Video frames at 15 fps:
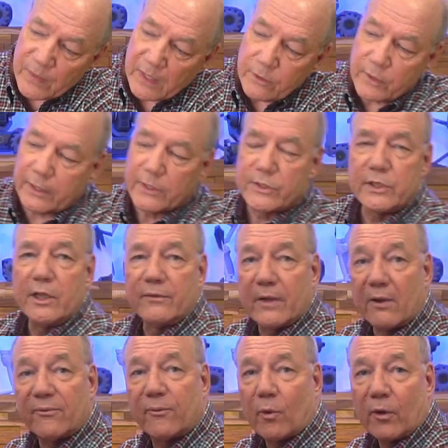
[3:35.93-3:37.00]
You can see you've
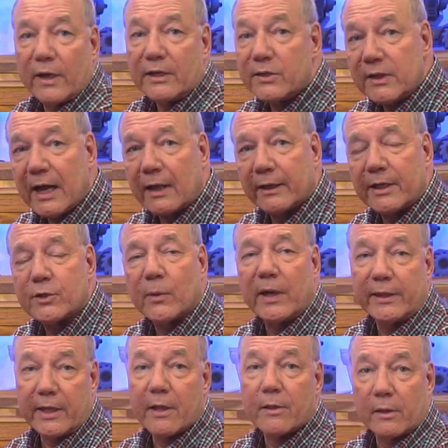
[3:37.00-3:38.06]
got four AC outlets
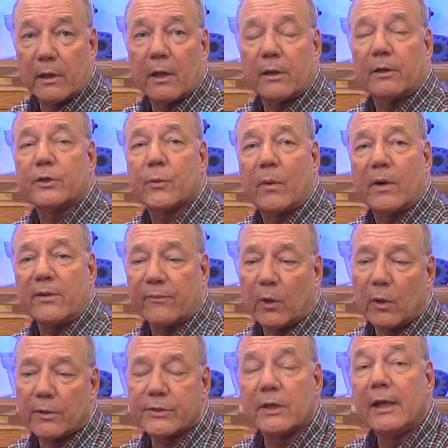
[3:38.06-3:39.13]
right there that are 120
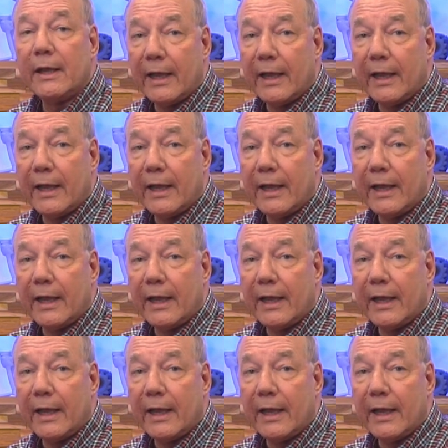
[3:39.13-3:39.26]
volts